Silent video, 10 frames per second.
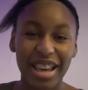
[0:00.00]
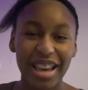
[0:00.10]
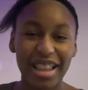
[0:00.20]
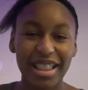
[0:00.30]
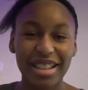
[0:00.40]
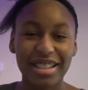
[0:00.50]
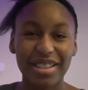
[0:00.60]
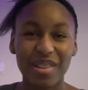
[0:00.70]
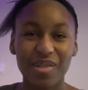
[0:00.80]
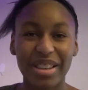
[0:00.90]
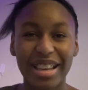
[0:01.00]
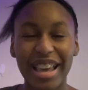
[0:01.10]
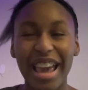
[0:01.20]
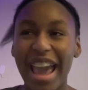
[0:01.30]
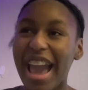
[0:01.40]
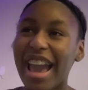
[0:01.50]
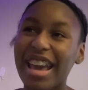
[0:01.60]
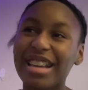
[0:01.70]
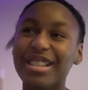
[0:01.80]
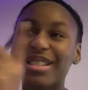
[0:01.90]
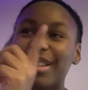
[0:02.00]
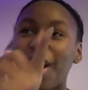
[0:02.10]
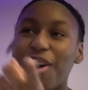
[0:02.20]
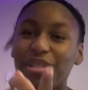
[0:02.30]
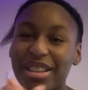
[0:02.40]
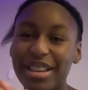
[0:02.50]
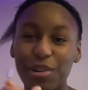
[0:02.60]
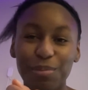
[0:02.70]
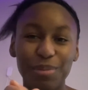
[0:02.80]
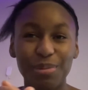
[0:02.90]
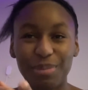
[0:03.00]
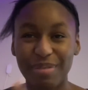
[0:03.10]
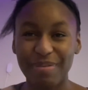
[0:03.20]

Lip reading: and that's okay. Tokyo Mew Mew.